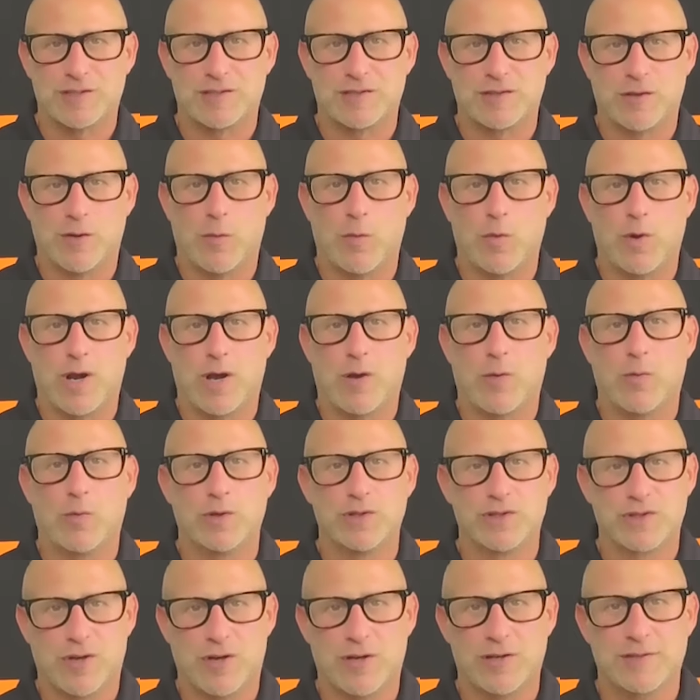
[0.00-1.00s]
So what
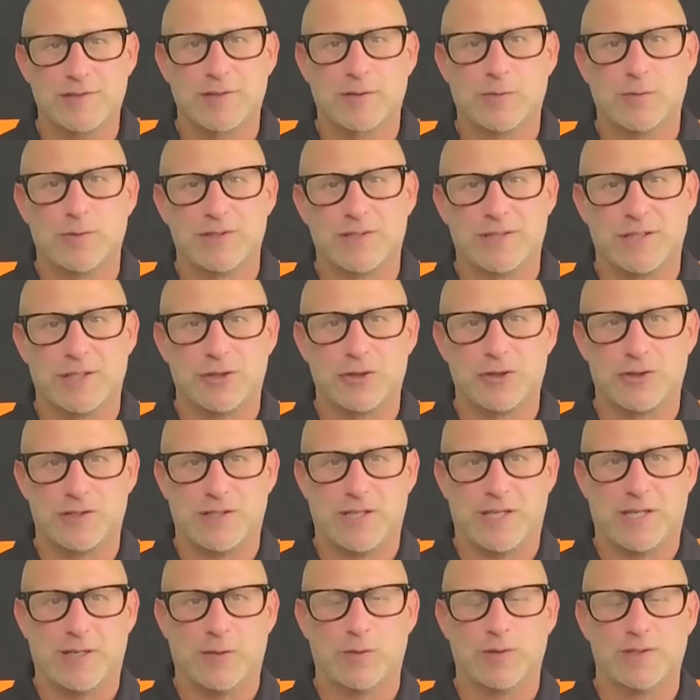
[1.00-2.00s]
was
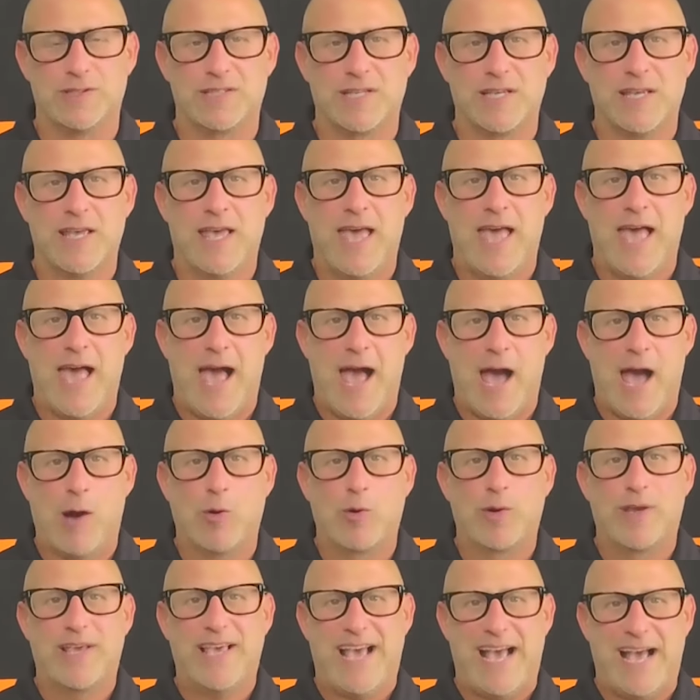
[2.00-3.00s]
interesting was how
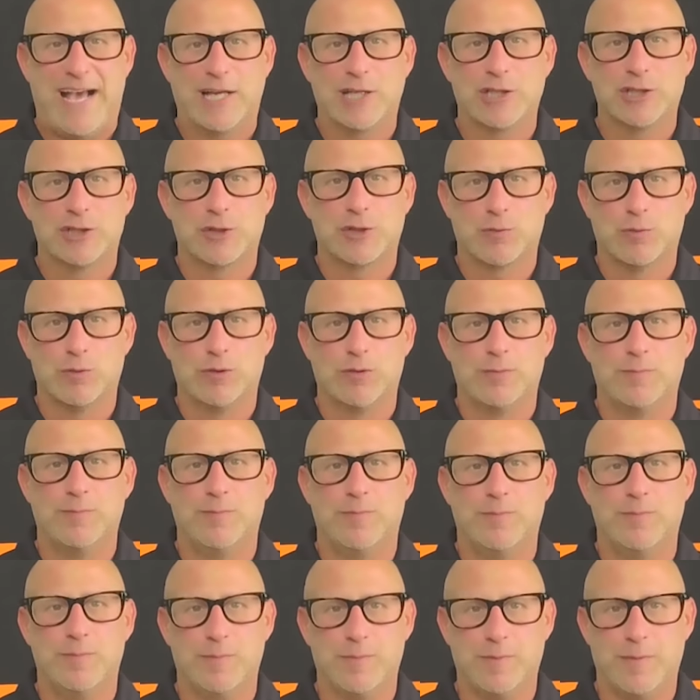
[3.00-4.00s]
casual
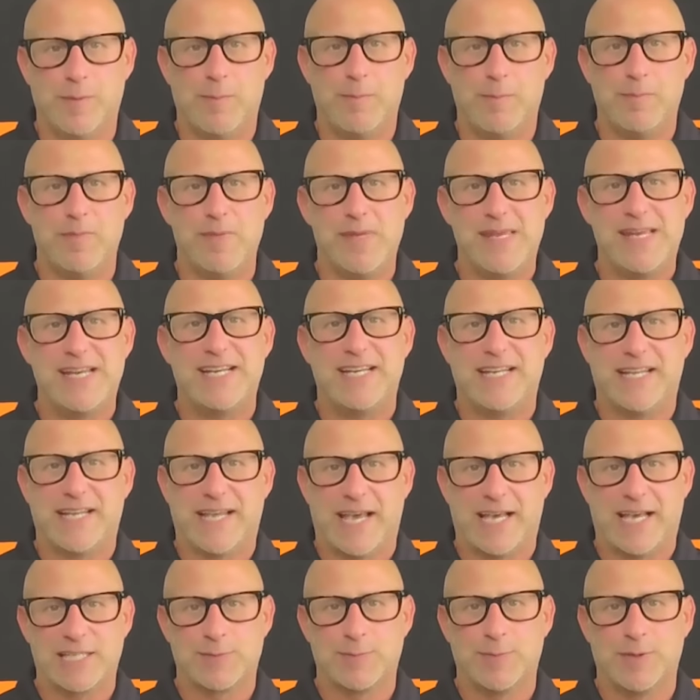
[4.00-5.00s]
the meeting
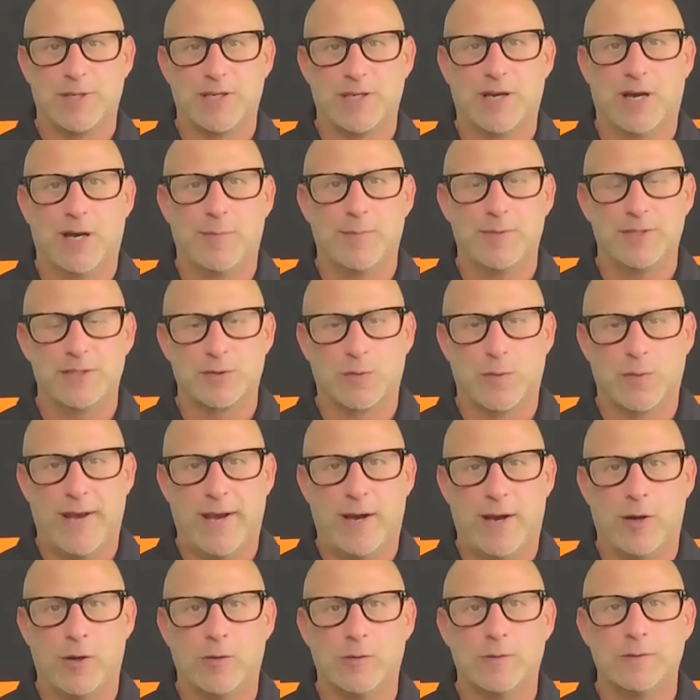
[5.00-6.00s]
has become as
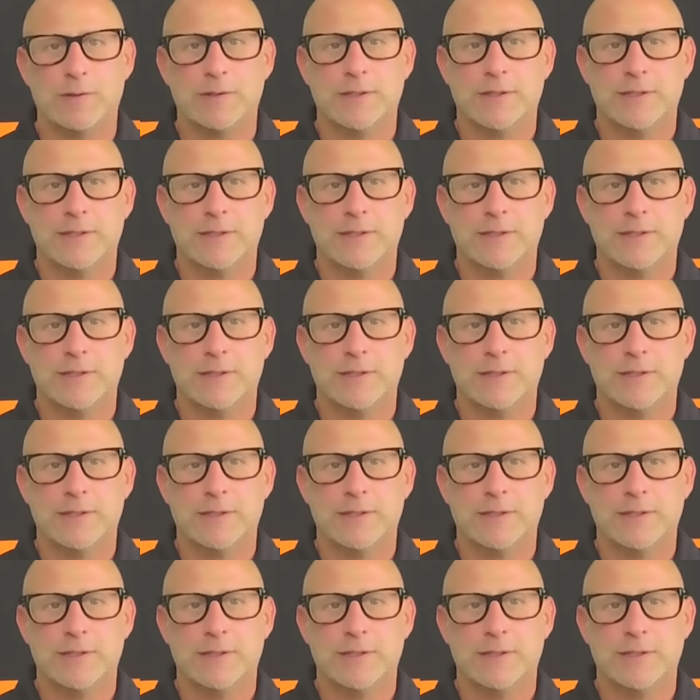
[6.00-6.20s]
well.